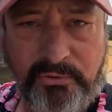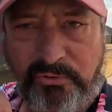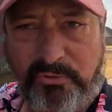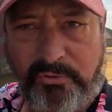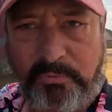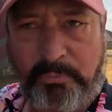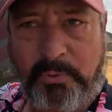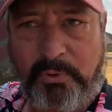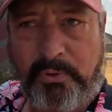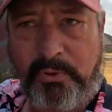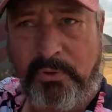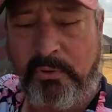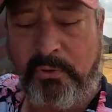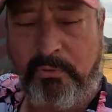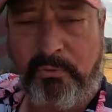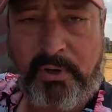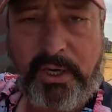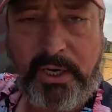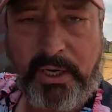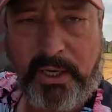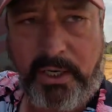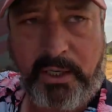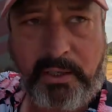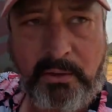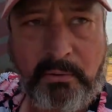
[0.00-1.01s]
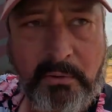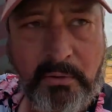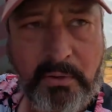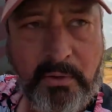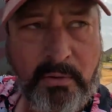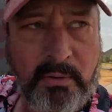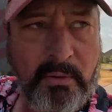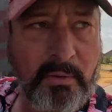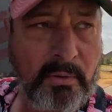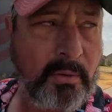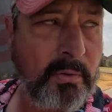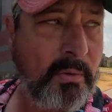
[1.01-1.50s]
you just put it on a rag and
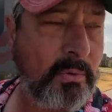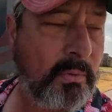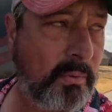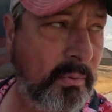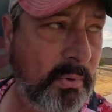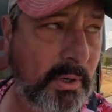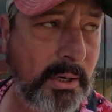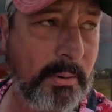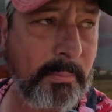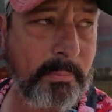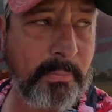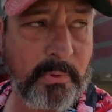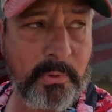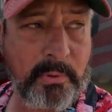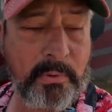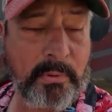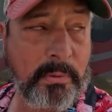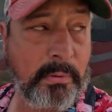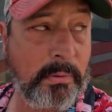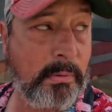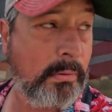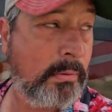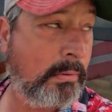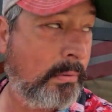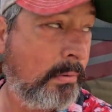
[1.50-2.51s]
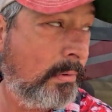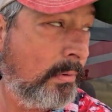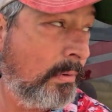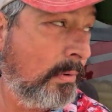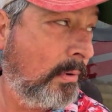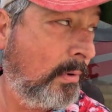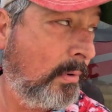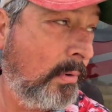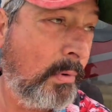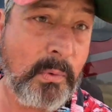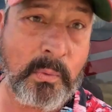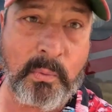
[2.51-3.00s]
wipe the
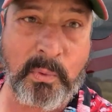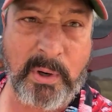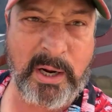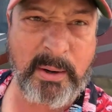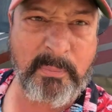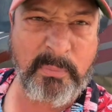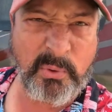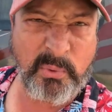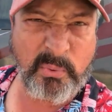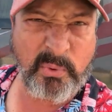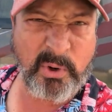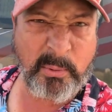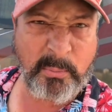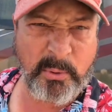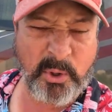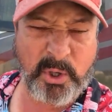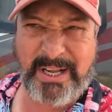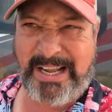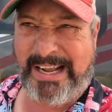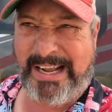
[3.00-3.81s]
wipe the rubber